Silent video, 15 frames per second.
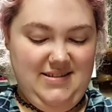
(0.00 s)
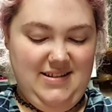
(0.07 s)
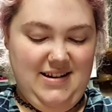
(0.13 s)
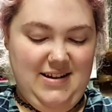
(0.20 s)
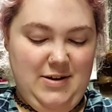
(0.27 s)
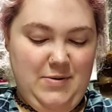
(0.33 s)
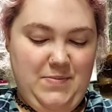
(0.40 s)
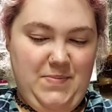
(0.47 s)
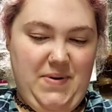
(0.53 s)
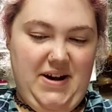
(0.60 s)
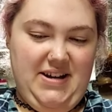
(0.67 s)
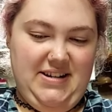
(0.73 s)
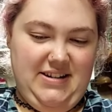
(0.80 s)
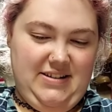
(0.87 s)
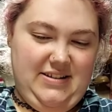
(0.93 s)
But
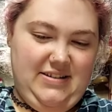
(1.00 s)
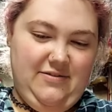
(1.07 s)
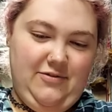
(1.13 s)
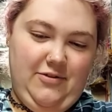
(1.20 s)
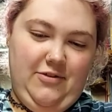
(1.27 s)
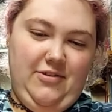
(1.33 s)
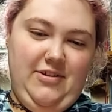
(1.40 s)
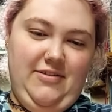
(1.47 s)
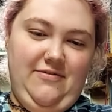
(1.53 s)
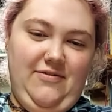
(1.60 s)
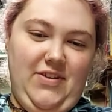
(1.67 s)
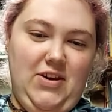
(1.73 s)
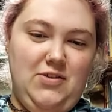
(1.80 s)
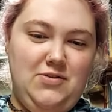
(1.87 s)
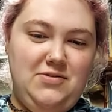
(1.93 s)
for
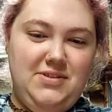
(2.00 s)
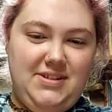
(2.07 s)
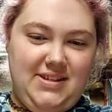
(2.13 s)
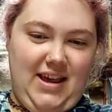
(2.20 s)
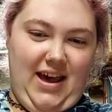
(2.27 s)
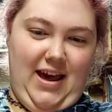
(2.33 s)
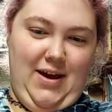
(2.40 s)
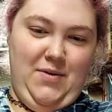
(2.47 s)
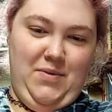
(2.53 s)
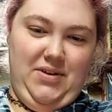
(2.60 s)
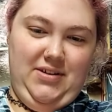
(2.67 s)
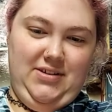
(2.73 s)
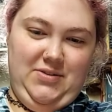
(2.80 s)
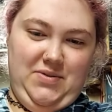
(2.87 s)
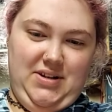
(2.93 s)
views, I will do
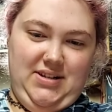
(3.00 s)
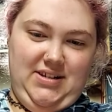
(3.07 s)
it.